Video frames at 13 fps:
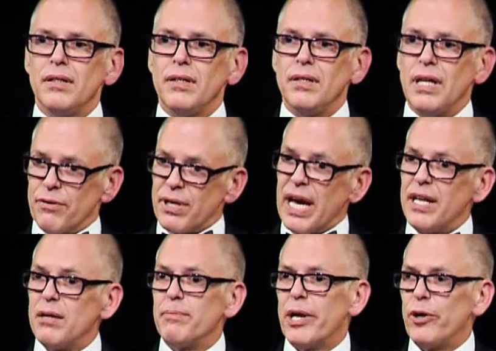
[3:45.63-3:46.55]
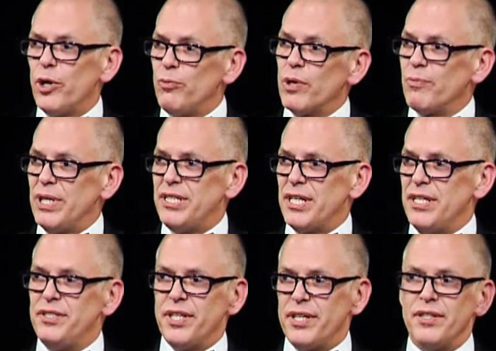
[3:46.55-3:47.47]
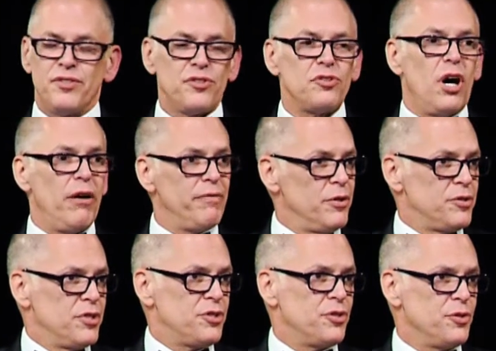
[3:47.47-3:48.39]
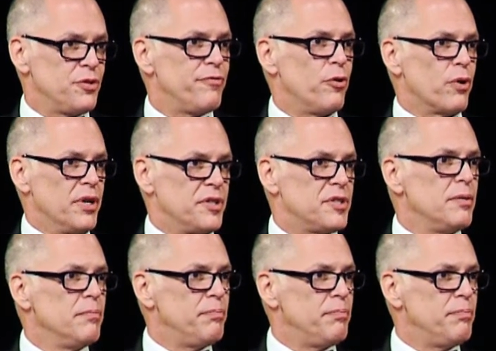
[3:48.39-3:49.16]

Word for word: Now, getting married when we did didn't solve those issues for us,